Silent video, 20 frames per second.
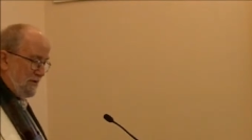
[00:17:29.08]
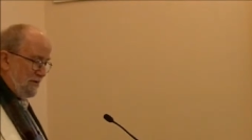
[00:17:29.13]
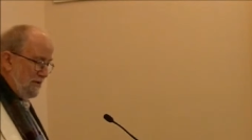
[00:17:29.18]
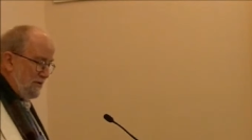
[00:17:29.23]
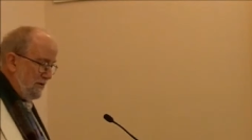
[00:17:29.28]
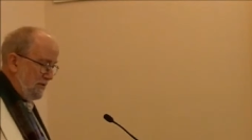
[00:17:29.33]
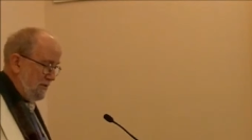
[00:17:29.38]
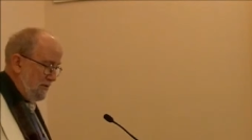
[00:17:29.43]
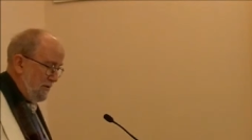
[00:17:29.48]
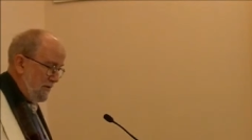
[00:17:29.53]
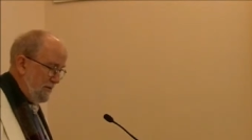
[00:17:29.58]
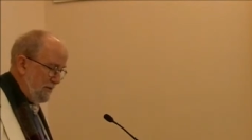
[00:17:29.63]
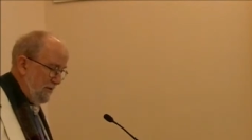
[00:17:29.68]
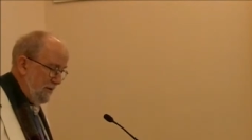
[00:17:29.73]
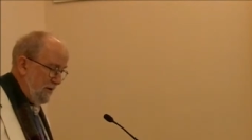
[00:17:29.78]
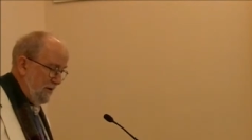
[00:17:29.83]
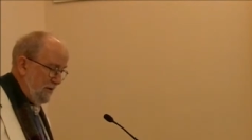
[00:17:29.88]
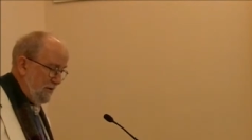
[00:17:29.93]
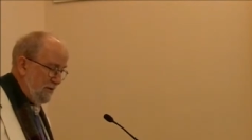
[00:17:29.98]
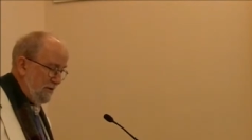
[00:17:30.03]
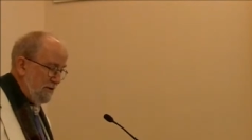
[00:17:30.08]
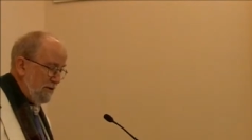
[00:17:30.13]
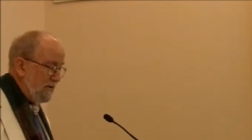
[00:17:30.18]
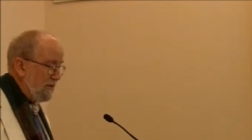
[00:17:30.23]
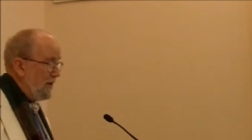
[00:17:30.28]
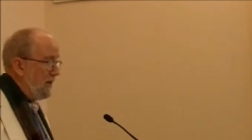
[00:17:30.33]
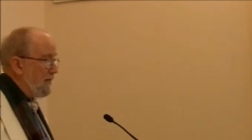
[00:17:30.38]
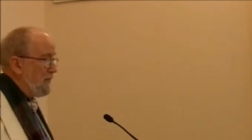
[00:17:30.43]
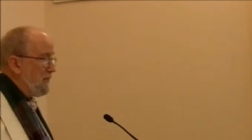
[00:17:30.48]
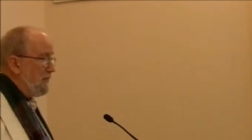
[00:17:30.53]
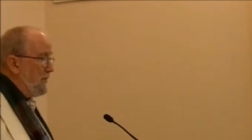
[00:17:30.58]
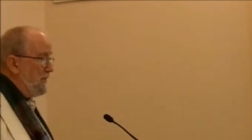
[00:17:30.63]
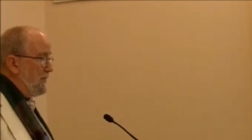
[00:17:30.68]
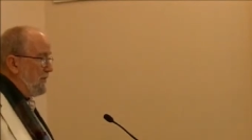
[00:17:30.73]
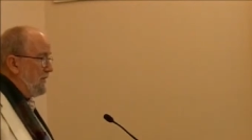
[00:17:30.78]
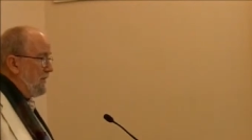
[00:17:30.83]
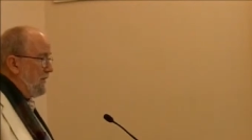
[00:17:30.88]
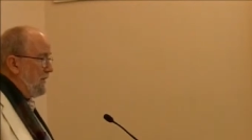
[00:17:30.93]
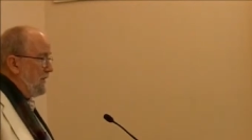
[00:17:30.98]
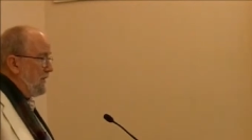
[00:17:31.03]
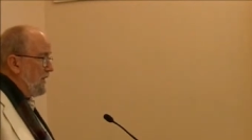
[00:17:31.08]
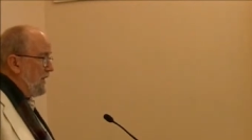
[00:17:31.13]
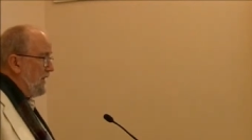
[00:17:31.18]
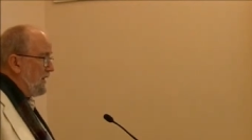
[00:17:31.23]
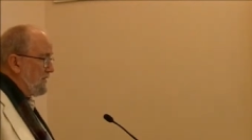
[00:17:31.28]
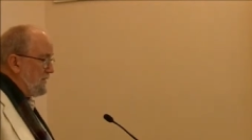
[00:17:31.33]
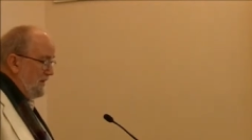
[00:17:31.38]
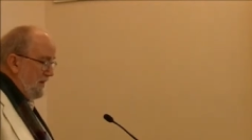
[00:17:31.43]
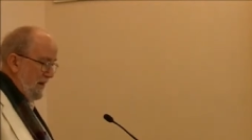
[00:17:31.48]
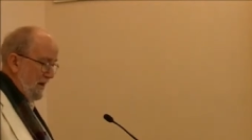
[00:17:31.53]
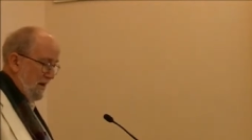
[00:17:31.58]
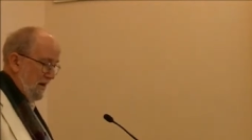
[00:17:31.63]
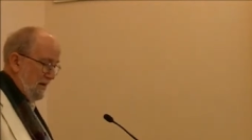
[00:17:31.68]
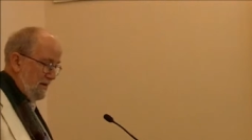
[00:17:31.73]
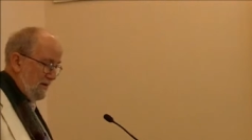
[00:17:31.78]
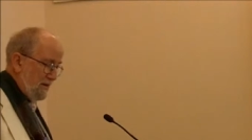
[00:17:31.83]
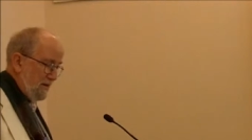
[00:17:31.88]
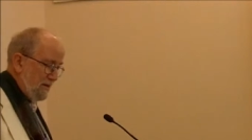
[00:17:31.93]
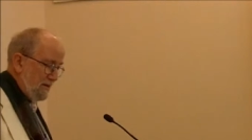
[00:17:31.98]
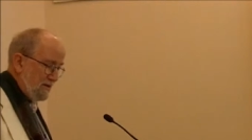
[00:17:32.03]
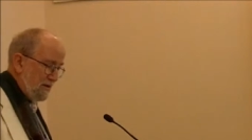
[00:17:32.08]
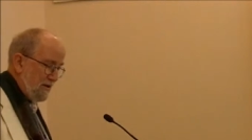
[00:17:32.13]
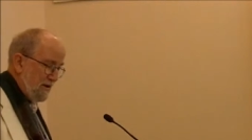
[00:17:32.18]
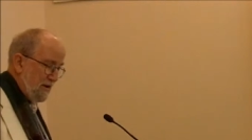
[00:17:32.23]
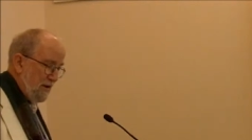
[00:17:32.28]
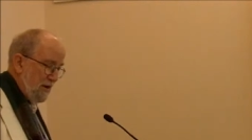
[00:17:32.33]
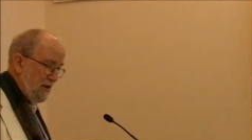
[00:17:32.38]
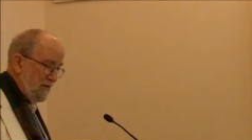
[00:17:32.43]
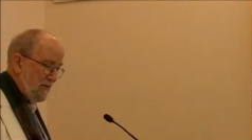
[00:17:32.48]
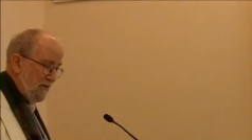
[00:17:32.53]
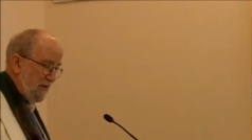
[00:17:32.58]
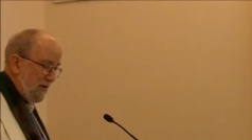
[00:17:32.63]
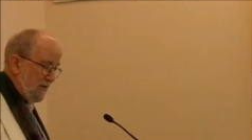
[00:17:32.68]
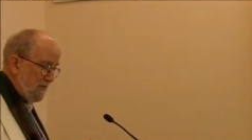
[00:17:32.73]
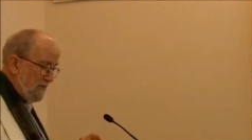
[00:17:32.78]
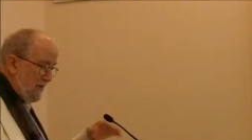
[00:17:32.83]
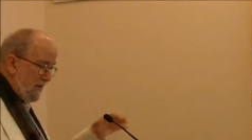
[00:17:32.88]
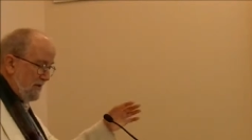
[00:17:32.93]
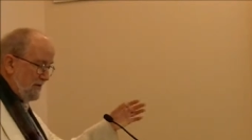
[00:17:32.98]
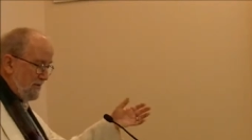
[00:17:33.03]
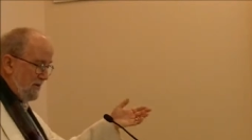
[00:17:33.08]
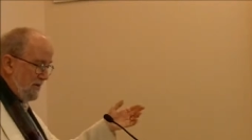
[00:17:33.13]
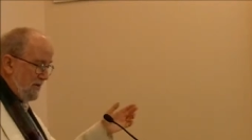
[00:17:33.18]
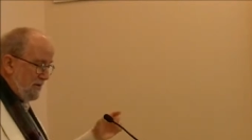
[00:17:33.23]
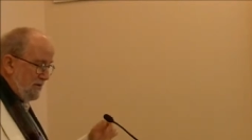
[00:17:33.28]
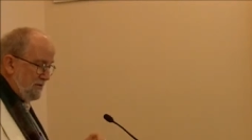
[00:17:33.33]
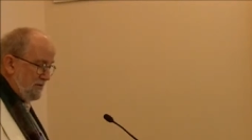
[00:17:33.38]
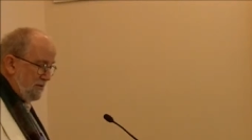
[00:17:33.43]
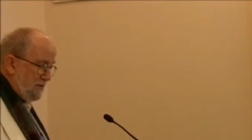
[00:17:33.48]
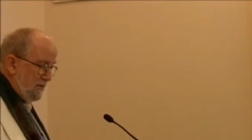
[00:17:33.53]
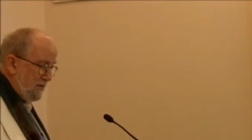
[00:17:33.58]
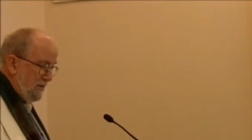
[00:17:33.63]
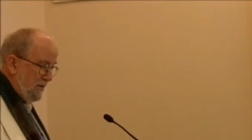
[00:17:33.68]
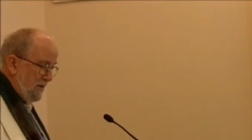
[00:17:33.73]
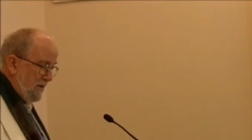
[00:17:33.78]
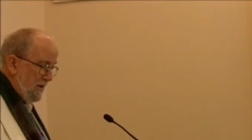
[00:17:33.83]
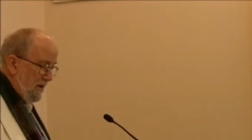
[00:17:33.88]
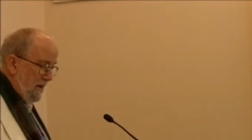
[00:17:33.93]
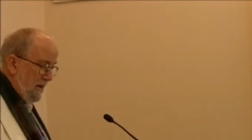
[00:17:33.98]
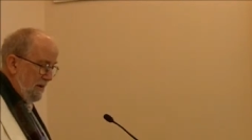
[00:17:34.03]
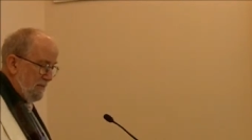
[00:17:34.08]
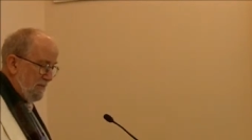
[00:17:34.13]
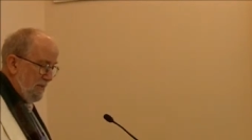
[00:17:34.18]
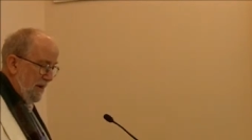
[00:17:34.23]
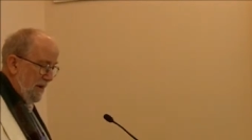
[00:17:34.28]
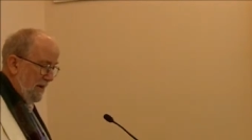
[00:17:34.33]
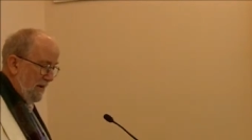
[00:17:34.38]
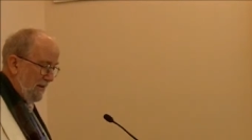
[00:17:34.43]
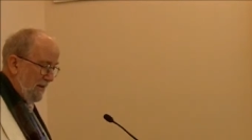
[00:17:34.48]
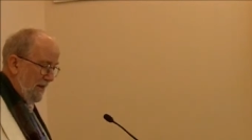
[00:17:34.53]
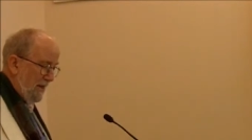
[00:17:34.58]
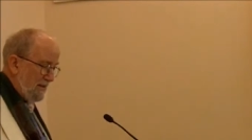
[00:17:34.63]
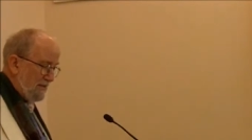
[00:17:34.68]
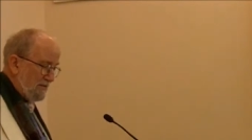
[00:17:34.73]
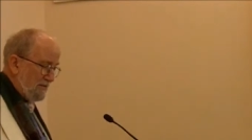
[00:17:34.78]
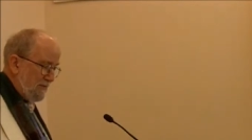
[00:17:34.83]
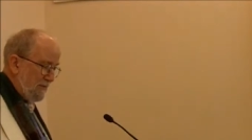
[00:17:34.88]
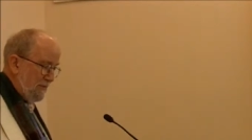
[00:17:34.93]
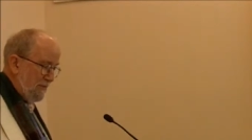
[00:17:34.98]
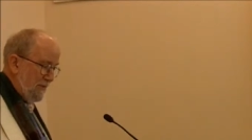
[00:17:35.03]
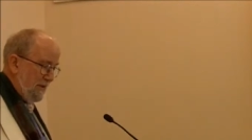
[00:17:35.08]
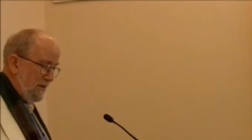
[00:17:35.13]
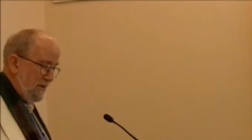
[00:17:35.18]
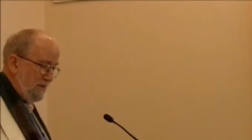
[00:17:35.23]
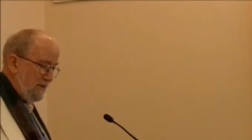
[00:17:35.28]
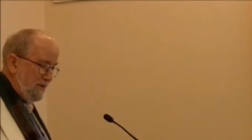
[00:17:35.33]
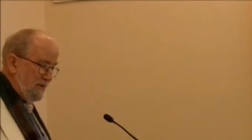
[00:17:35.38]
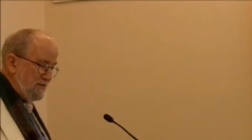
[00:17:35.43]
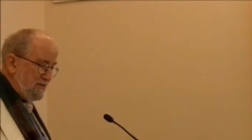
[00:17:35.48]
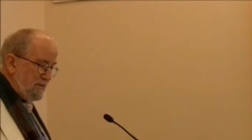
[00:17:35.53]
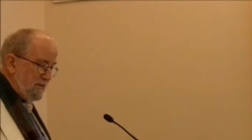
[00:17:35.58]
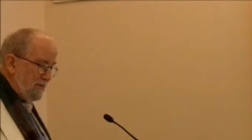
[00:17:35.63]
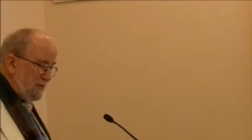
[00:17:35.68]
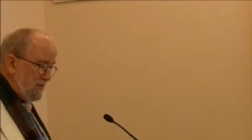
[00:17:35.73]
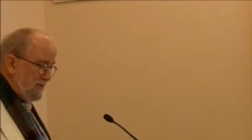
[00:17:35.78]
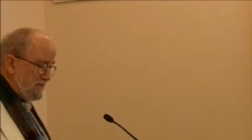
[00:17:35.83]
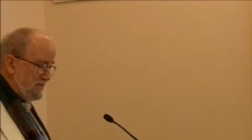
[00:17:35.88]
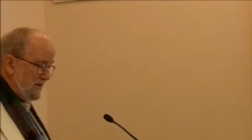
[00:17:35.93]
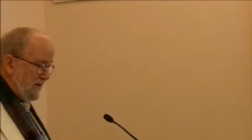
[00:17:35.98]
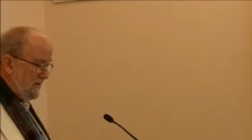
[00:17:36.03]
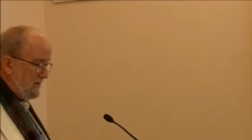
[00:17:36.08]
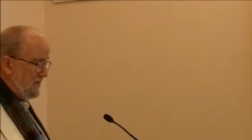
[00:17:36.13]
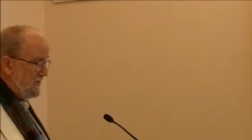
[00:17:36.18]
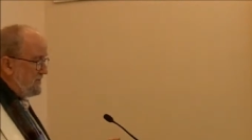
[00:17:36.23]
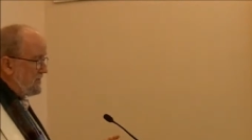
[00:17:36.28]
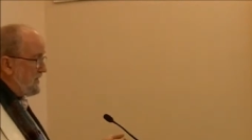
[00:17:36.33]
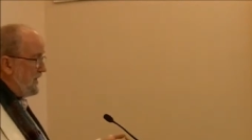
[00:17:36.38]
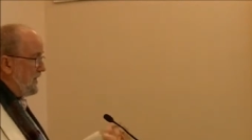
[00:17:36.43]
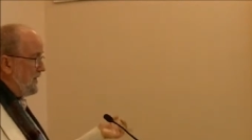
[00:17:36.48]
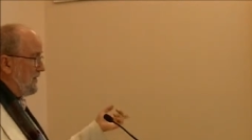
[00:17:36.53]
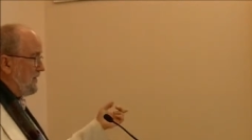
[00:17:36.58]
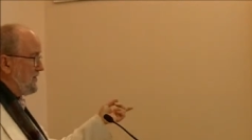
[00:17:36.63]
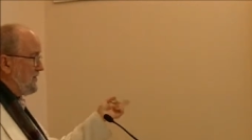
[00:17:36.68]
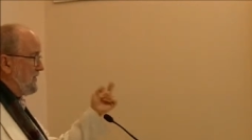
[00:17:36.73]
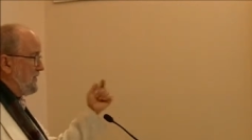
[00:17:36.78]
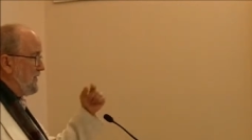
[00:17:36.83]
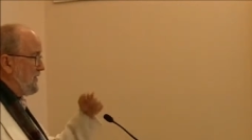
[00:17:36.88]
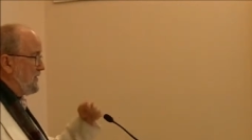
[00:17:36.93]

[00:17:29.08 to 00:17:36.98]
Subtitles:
concluded, the new government got the idea to carve off that territory and buy lands from the Indians to resell to settlers and